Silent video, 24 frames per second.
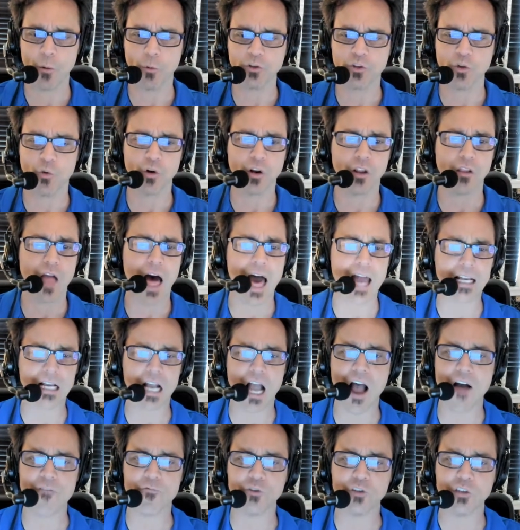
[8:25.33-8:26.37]
We're doing a lot of
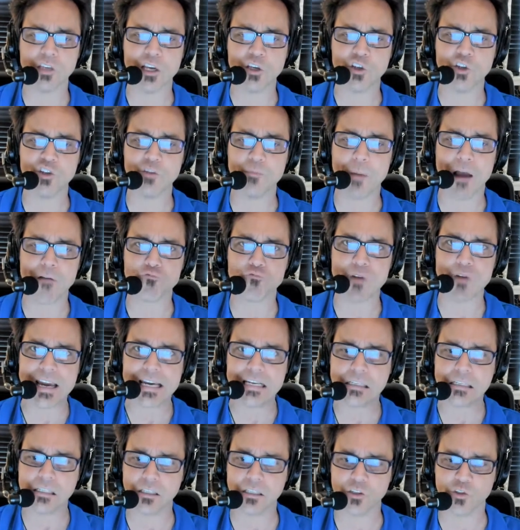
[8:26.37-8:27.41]
conversations about
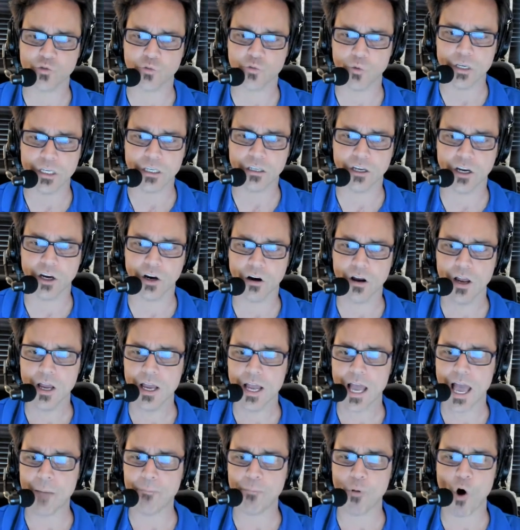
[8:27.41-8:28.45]
race this week here
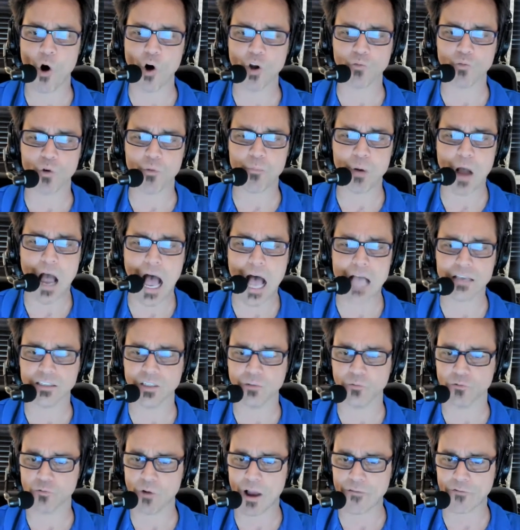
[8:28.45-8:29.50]
at Baltimore
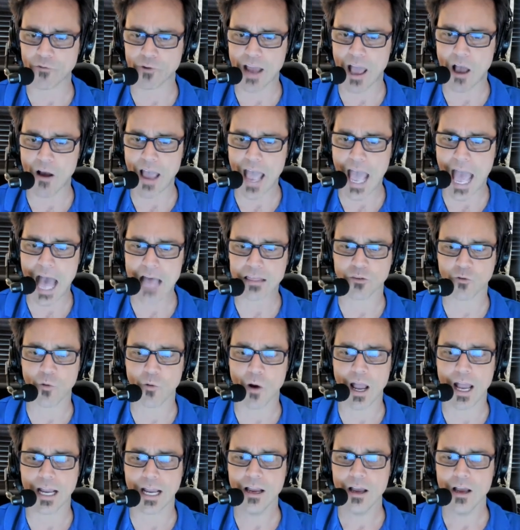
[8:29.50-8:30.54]
Positive with Reverend Al Hathaway.